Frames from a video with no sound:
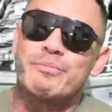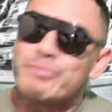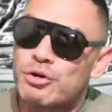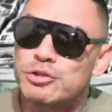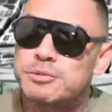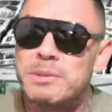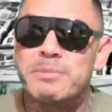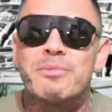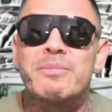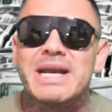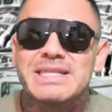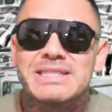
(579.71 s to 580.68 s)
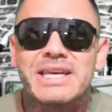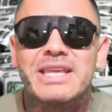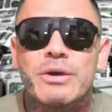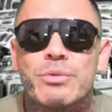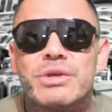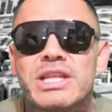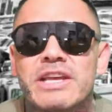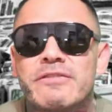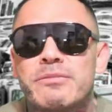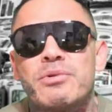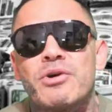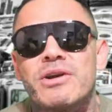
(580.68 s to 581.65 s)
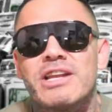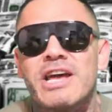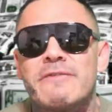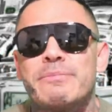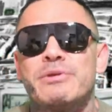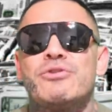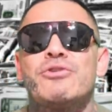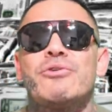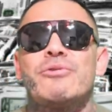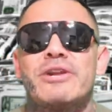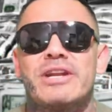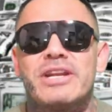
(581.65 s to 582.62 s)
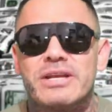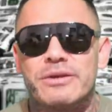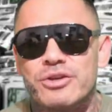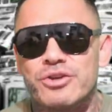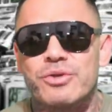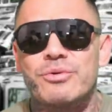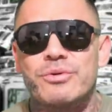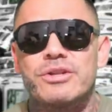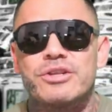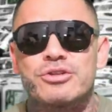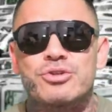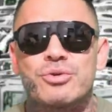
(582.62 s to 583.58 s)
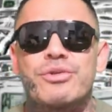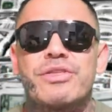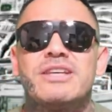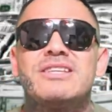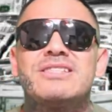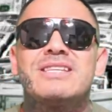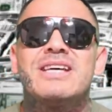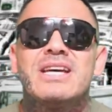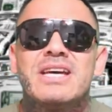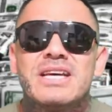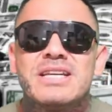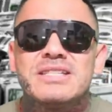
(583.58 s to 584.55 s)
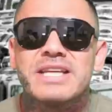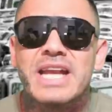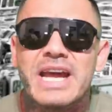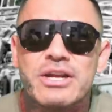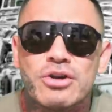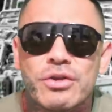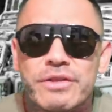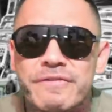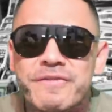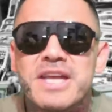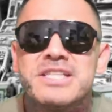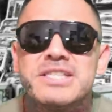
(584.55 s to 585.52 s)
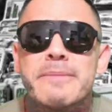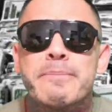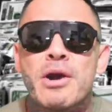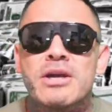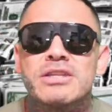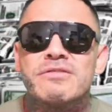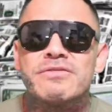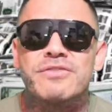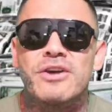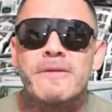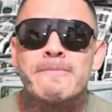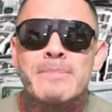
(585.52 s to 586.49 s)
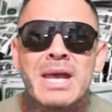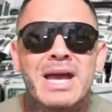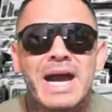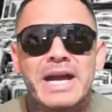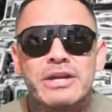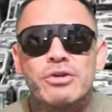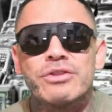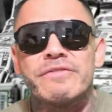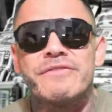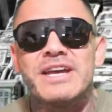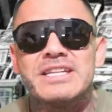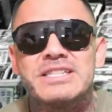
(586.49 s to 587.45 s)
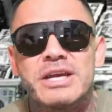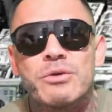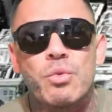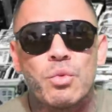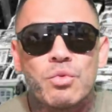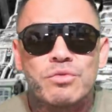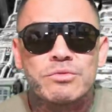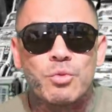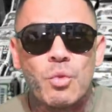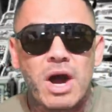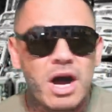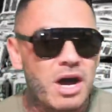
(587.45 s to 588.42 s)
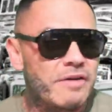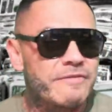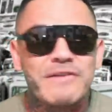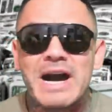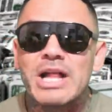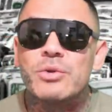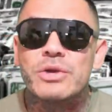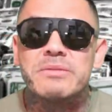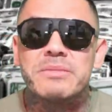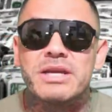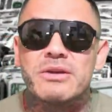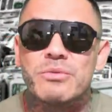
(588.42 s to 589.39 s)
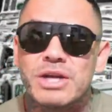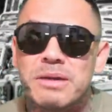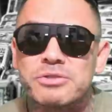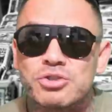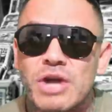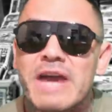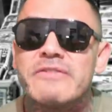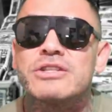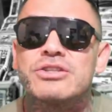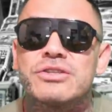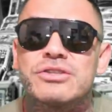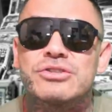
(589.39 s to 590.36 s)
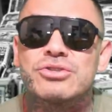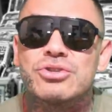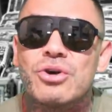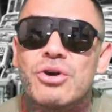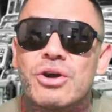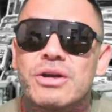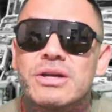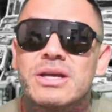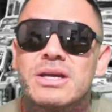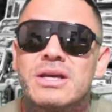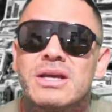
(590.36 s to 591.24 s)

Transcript: most people might say that we live a boring life, but you know what it is? You know, the truth is, is that I know the feds ain't parked in front. I know the feds ain't uh, following me when I'm driving to the store.